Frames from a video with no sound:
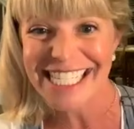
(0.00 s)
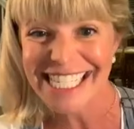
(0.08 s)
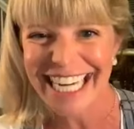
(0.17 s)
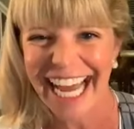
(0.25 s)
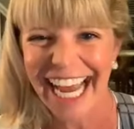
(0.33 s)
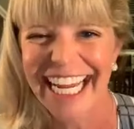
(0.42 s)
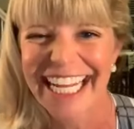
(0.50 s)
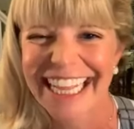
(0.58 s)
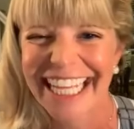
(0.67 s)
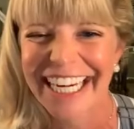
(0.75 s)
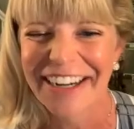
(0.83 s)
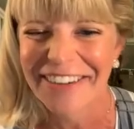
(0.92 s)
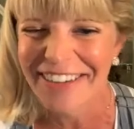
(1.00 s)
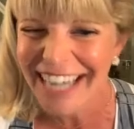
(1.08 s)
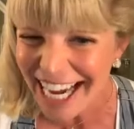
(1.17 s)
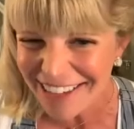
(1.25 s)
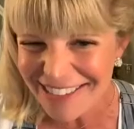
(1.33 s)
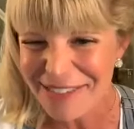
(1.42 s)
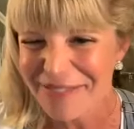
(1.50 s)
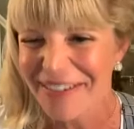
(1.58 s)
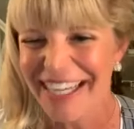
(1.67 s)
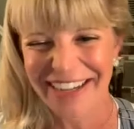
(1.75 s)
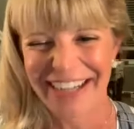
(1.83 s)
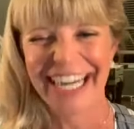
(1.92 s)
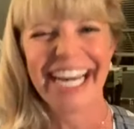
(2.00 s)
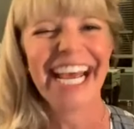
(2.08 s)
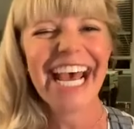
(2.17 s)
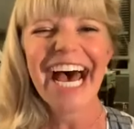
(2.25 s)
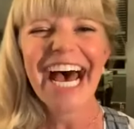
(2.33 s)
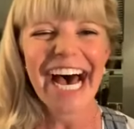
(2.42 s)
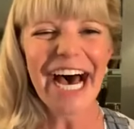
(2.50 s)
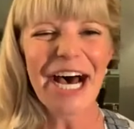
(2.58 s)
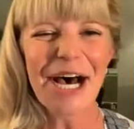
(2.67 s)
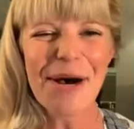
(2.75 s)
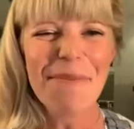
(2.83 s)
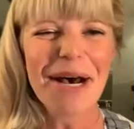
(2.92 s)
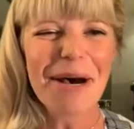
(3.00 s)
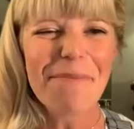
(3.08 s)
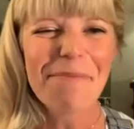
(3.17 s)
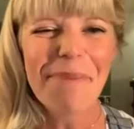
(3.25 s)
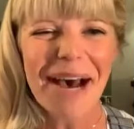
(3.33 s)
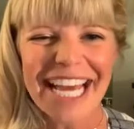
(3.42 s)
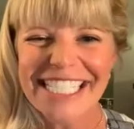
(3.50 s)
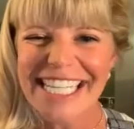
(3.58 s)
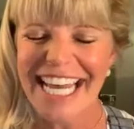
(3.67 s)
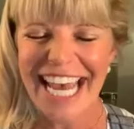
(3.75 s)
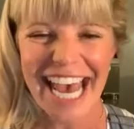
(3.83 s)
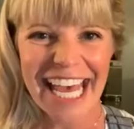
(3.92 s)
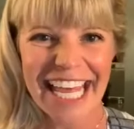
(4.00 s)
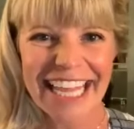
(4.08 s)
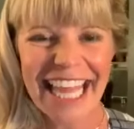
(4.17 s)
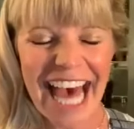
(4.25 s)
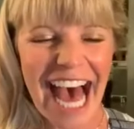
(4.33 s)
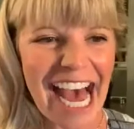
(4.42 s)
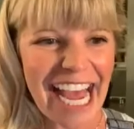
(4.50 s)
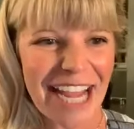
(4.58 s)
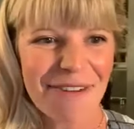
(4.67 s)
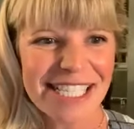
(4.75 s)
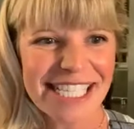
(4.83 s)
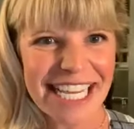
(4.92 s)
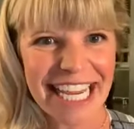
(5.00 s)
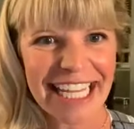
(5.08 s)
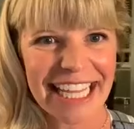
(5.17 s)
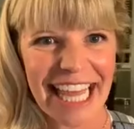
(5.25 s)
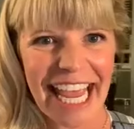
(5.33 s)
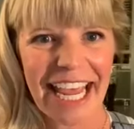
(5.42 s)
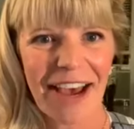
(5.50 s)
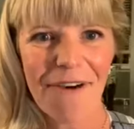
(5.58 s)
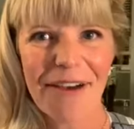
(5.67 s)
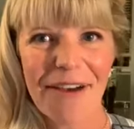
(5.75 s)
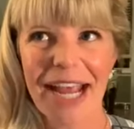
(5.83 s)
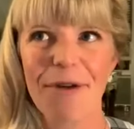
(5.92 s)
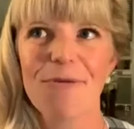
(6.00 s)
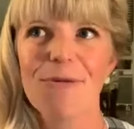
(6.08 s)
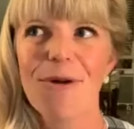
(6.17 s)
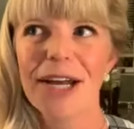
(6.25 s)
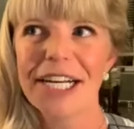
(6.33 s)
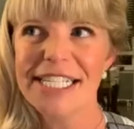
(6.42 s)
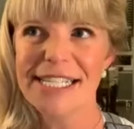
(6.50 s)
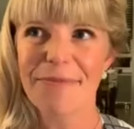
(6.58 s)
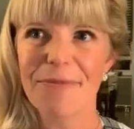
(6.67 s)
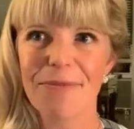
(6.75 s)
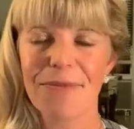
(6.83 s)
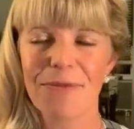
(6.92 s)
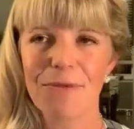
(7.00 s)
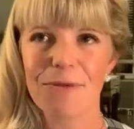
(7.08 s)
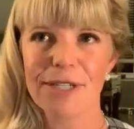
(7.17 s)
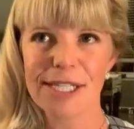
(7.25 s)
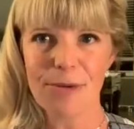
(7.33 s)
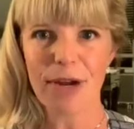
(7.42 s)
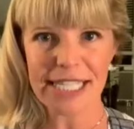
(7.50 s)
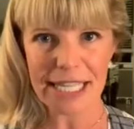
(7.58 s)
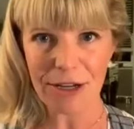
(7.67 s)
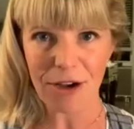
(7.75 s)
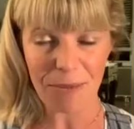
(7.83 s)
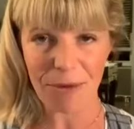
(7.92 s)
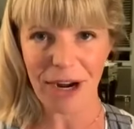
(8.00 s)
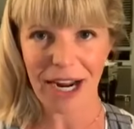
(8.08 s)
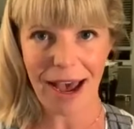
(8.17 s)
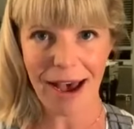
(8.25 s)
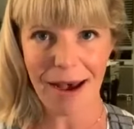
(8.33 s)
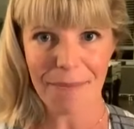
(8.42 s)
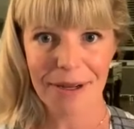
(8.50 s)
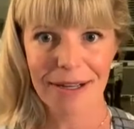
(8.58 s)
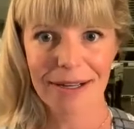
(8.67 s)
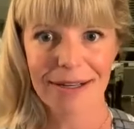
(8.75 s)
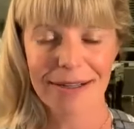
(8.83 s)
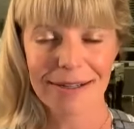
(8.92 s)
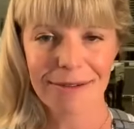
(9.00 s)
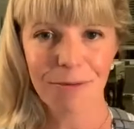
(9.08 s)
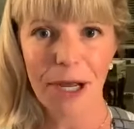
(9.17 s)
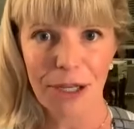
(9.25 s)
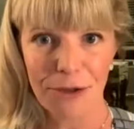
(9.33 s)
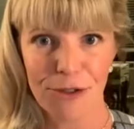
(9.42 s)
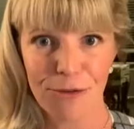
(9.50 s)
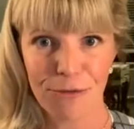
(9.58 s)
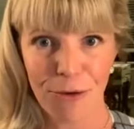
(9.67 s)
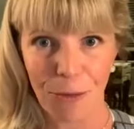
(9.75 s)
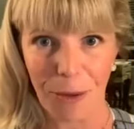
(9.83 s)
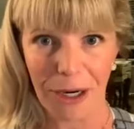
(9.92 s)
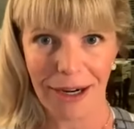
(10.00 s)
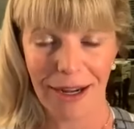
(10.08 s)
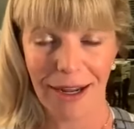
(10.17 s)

tonight. They don't have to be on. But I was thinking like, okay, what are some ways that you can bring up what you do for work?